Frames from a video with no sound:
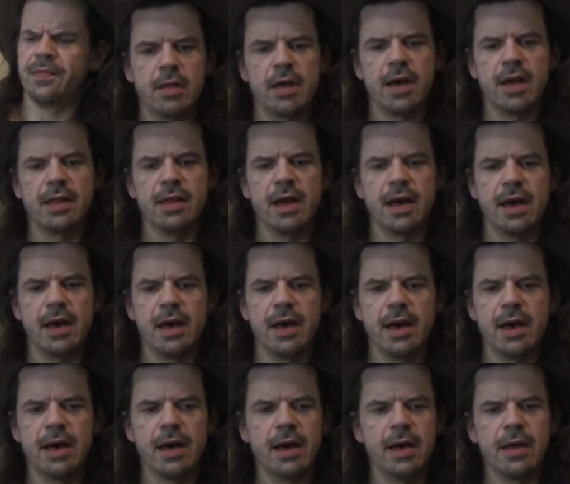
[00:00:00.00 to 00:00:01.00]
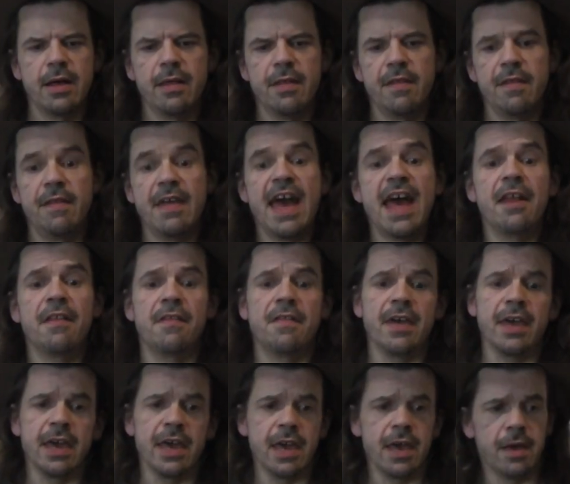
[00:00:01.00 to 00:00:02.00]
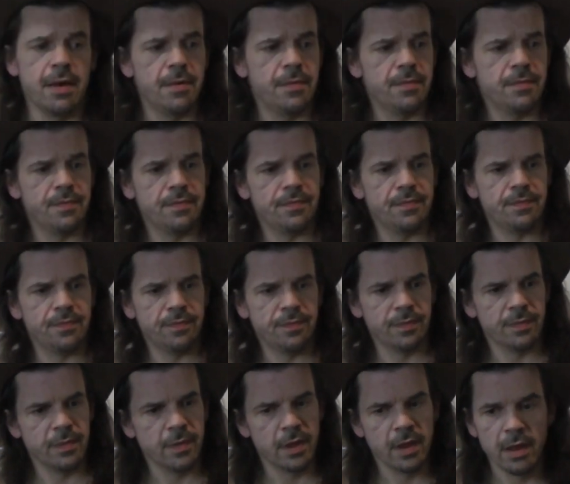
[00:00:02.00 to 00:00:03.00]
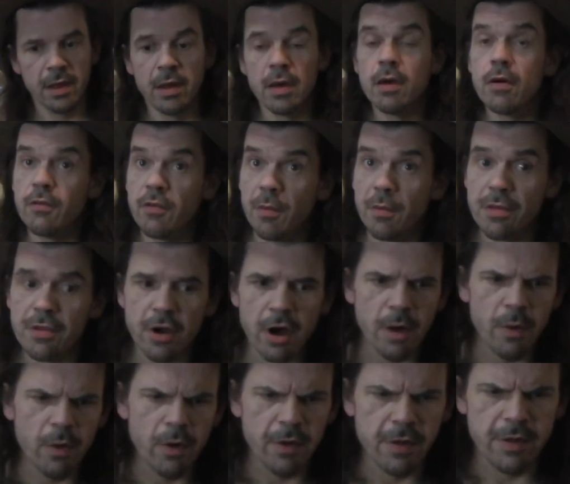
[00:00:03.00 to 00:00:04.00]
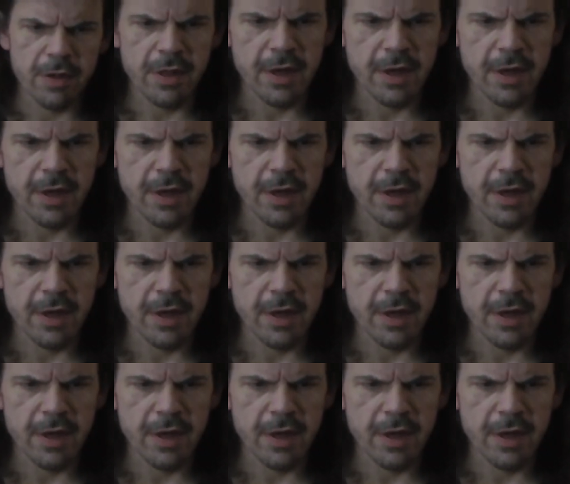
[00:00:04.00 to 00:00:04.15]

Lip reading: Ta-da. That thingy. From Star Wars.